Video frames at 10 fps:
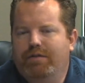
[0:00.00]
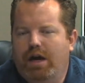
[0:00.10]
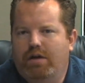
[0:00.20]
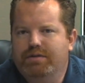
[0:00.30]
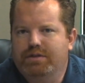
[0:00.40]

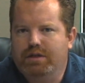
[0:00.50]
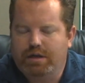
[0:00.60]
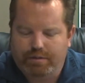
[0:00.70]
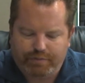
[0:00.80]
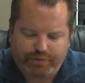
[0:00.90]
valves
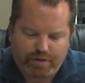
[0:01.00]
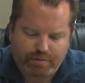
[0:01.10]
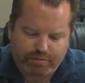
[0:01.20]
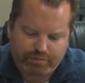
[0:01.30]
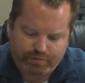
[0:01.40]

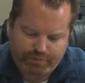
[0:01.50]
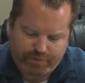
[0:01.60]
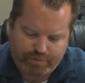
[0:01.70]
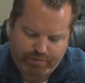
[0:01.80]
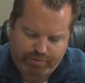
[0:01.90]

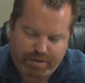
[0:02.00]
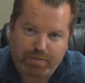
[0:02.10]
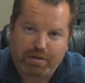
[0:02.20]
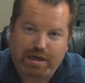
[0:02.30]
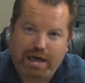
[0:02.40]
from
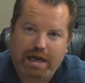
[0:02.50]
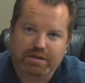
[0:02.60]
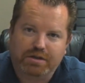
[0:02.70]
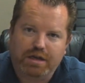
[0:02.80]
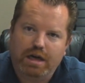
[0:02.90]
people like
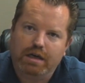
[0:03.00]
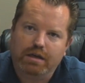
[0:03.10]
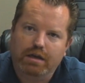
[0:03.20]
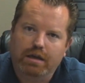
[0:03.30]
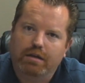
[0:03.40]
Axeldyne
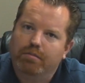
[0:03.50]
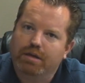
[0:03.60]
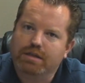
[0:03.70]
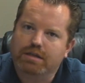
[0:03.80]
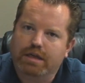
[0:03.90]
and
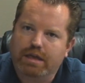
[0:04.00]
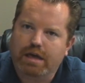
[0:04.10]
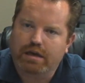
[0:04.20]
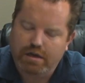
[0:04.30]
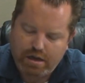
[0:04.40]
places like
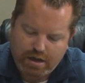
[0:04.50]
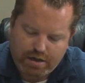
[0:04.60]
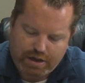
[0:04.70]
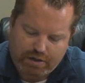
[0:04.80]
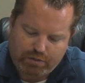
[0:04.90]
that
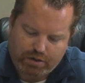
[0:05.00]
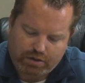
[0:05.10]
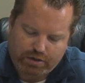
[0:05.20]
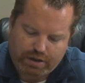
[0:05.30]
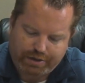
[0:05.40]

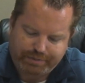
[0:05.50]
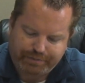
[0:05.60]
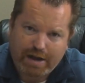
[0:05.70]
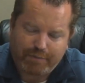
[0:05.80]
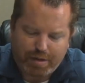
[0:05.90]
will
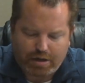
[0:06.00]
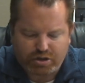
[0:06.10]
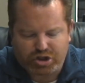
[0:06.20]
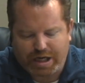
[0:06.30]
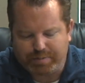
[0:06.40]
have better
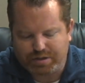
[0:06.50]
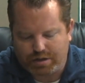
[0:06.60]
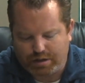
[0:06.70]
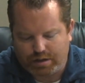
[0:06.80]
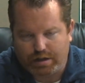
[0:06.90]
shapes on
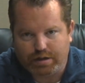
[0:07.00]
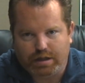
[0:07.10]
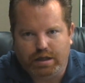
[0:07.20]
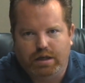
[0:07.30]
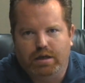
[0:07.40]

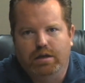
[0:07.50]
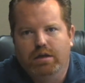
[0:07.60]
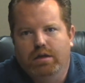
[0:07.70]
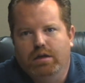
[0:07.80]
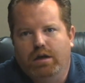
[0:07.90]
the
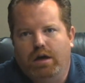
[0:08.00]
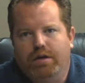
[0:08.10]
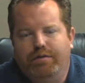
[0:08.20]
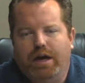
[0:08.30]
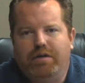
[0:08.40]

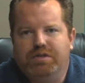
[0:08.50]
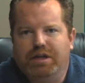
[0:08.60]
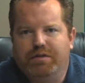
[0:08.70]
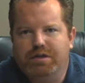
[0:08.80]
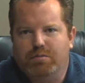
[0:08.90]
valves to
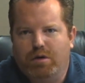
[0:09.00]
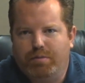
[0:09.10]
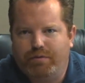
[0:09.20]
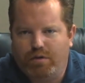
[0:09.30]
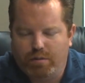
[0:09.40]
give you some more
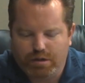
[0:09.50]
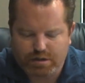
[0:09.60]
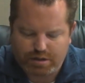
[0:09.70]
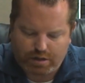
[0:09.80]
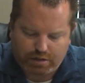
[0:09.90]

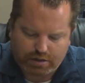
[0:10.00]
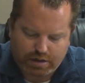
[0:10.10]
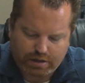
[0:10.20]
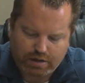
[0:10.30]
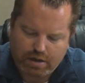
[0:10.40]
performance.
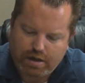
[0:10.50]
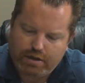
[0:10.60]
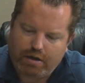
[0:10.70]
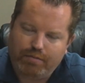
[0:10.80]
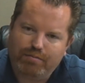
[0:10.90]
They'll
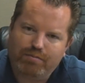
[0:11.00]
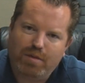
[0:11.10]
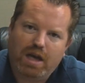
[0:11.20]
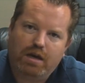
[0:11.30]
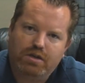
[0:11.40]
they're
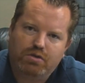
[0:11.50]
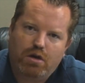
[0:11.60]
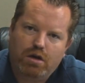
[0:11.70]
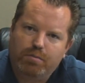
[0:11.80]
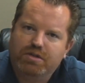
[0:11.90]
made out of
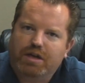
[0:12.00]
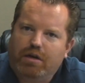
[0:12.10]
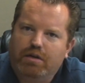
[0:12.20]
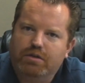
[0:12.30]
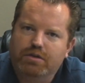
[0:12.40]
stronger
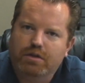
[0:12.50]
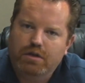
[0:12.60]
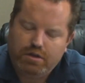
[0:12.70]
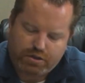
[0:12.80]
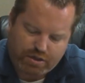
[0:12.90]
materials.
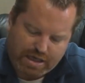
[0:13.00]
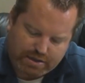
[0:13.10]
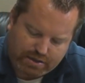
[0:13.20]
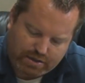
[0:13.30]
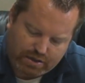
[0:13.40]
So
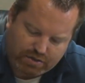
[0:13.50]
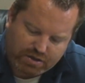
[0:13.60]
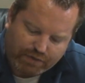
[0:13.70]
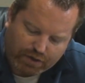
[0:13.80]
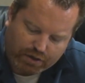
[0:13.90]
that's
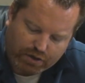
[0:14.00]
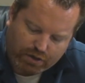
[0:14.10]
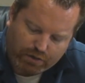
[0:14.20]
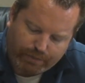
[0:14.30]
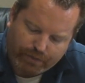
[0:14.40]
stuff that you can
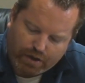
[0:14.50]
do.